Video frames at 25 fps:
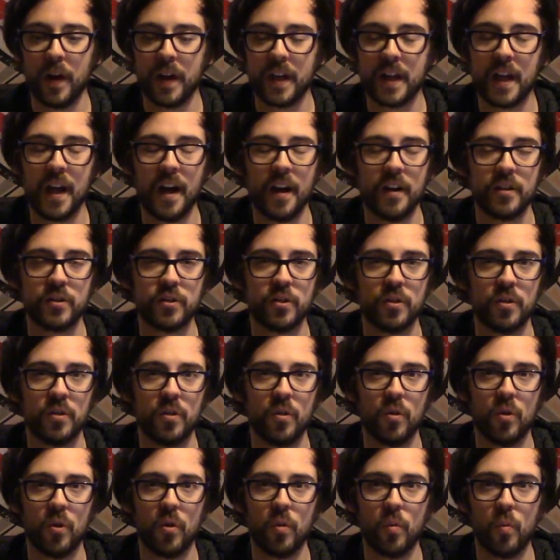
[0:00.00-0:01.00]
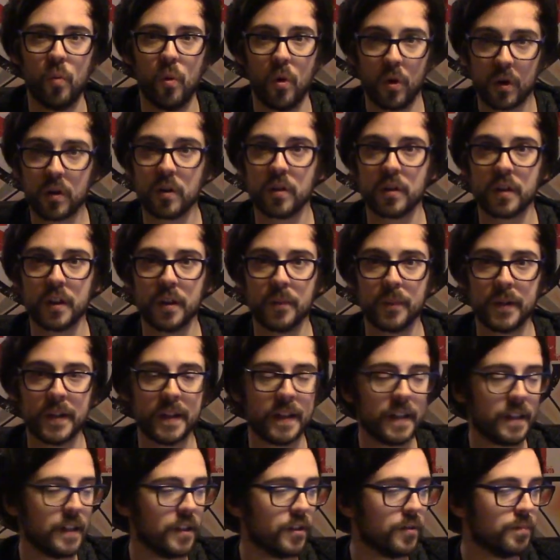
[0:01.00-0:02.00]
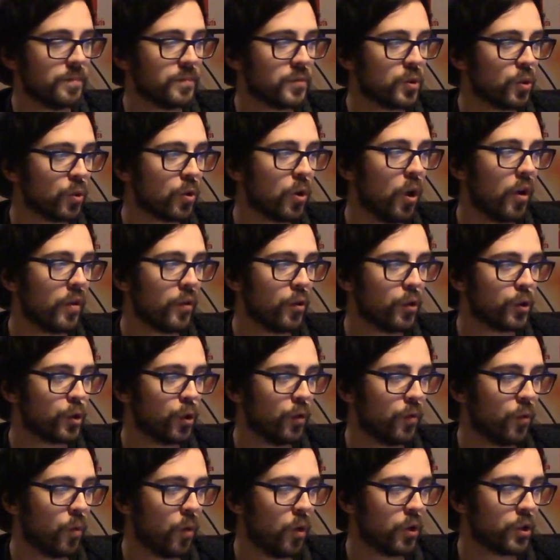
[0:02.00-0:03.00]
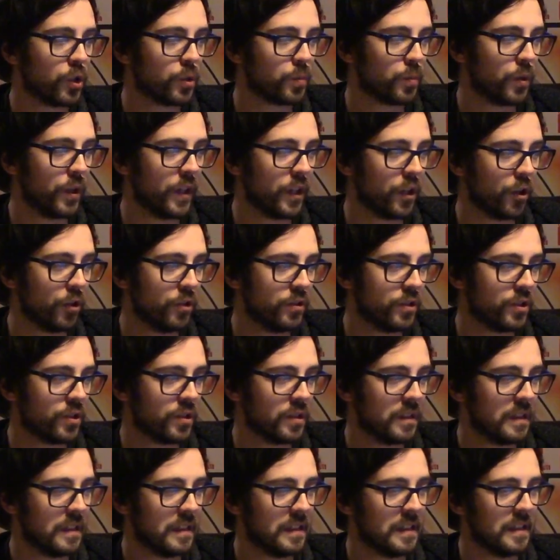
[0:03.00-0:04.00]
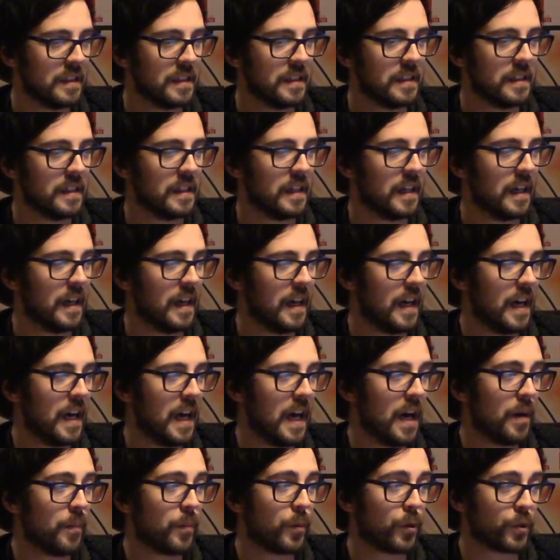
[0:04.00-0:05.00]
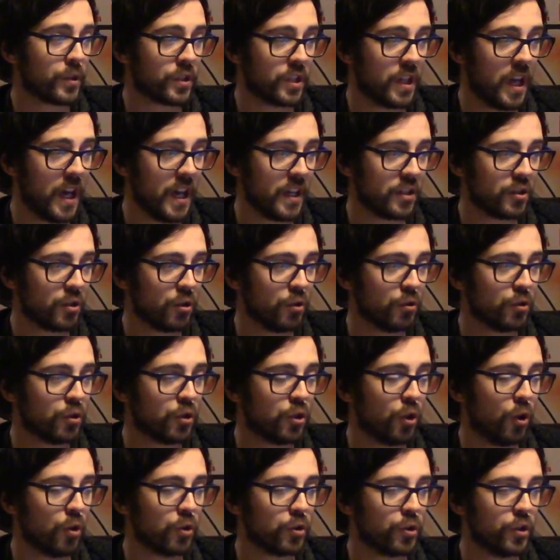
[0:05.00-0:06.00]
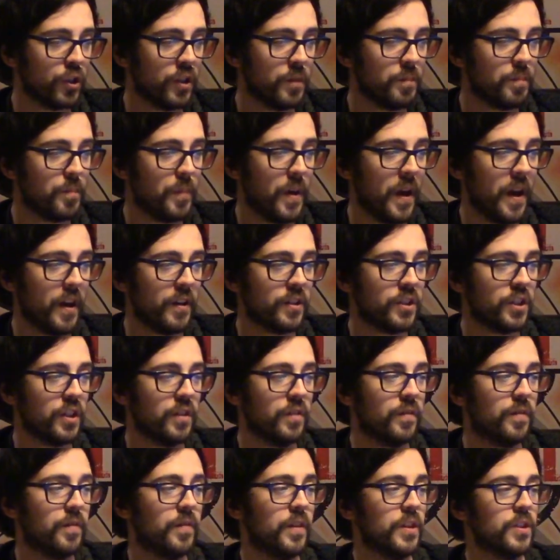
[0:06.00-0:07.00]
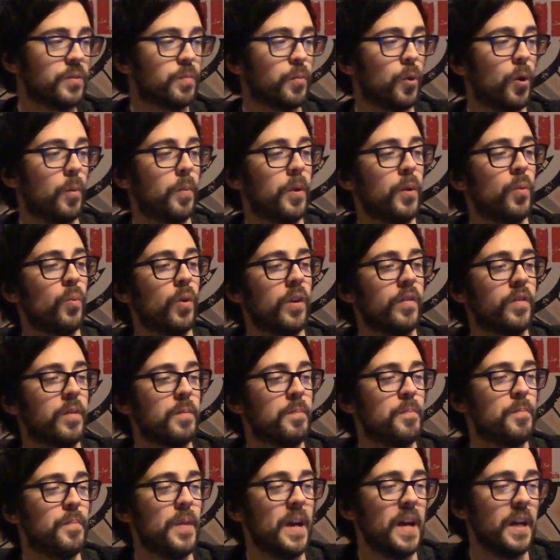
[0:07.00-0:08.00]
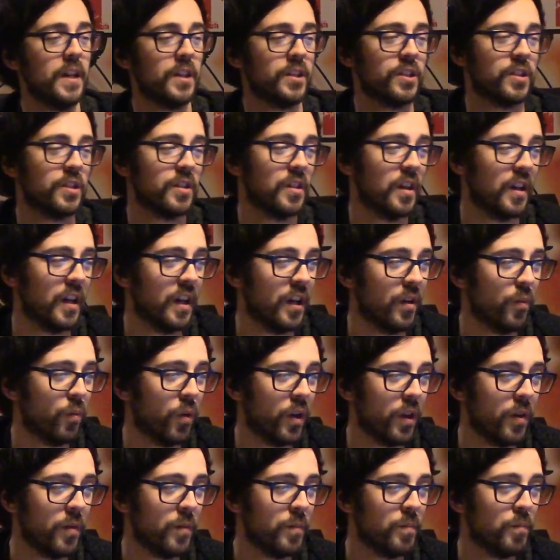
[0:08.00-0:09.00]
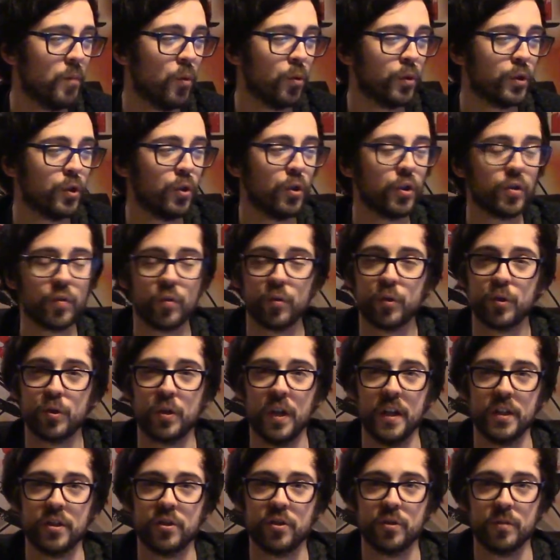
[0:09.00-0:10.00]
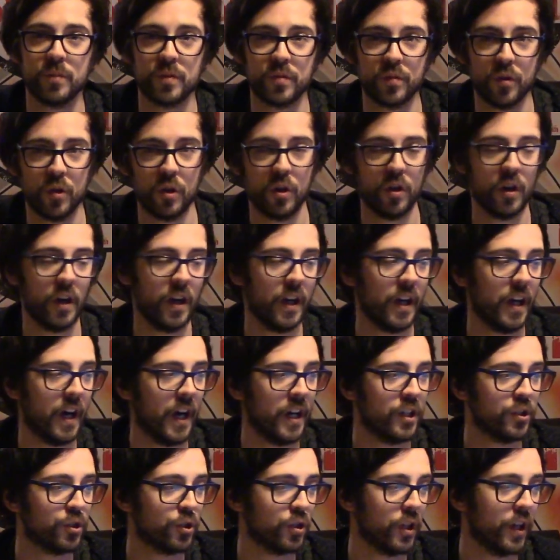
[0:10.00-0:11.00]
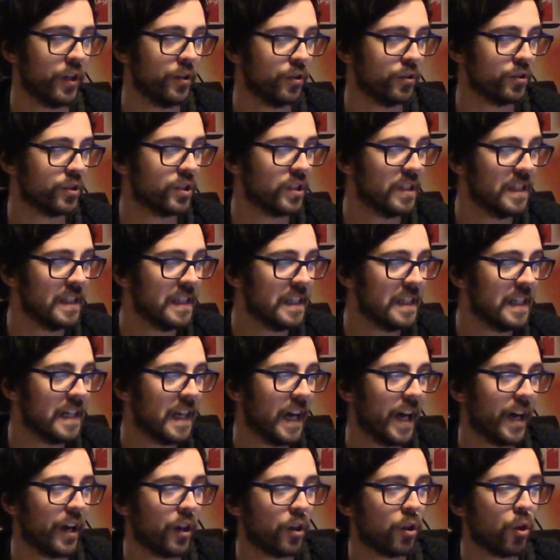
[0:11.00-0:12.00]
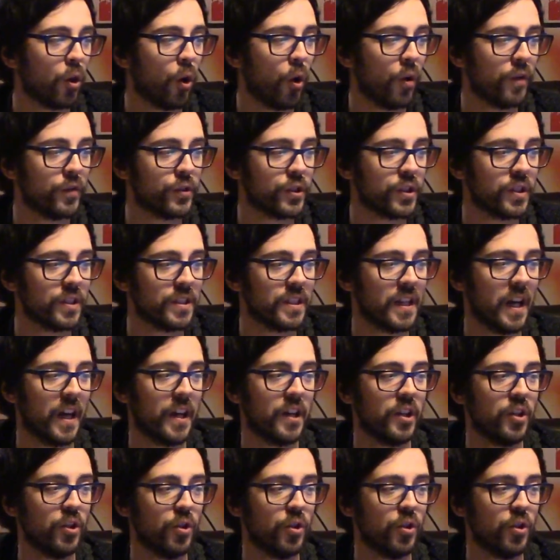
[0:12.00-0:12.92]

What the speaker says: character or walker coming at you. So Cockiness Overwatch is pretty good. Protector Doctrine Imperative is probably one of the best, one of the most useful stratagems for Ironstriders and a lot of Scutari